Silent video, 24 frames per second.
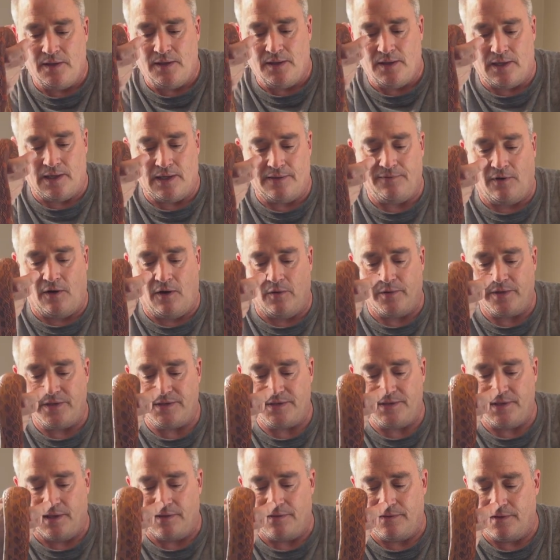I've always
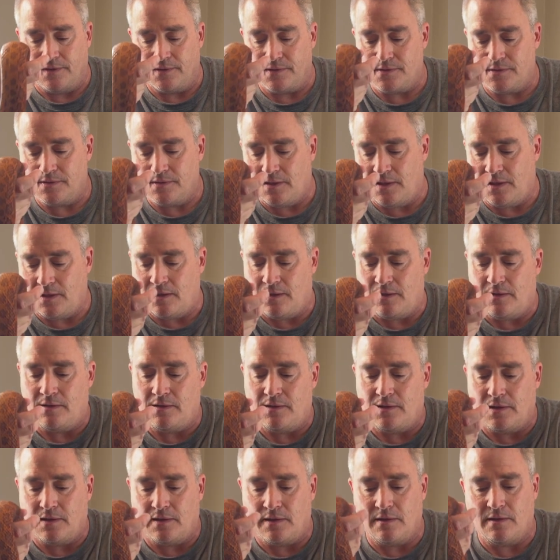done this,
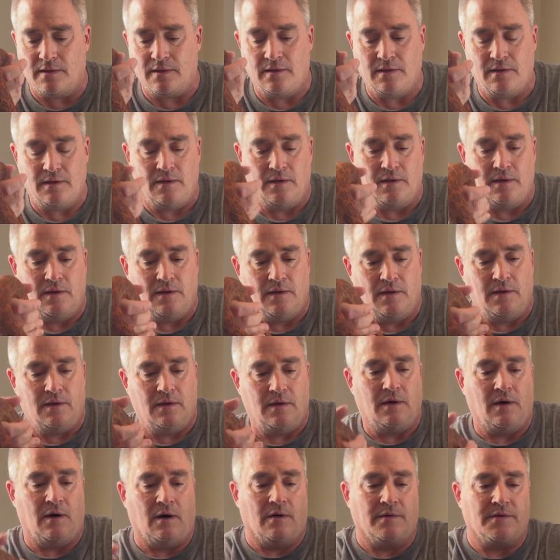and
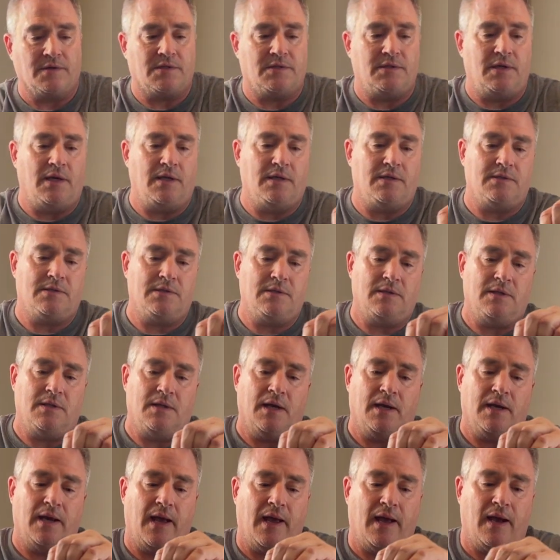all the snakes that
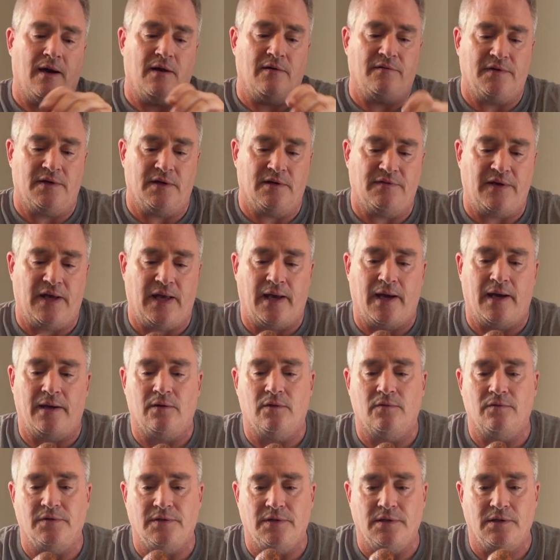I have and have had
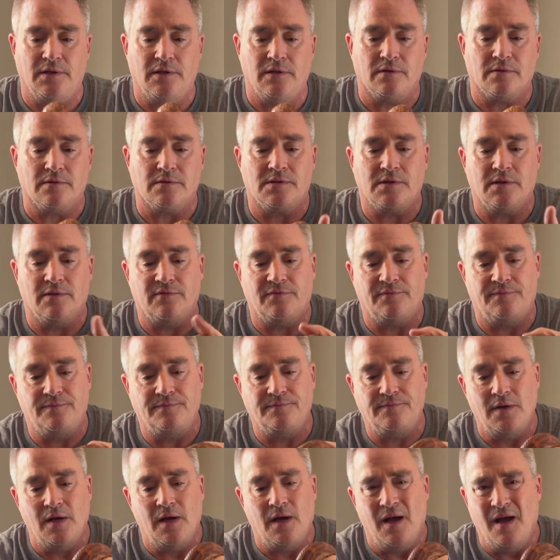over the years
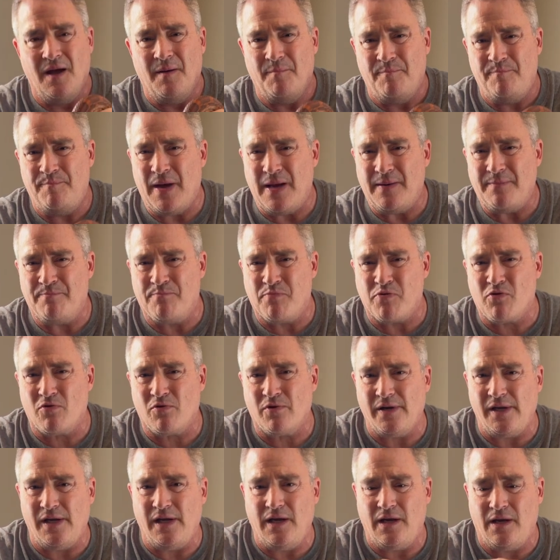have been
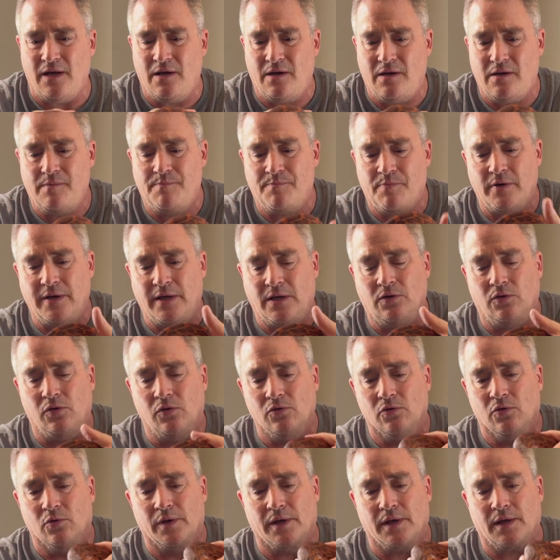pretty cool
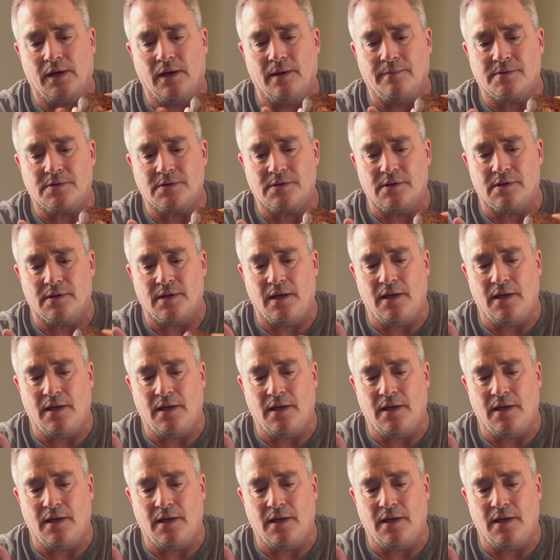when it comes to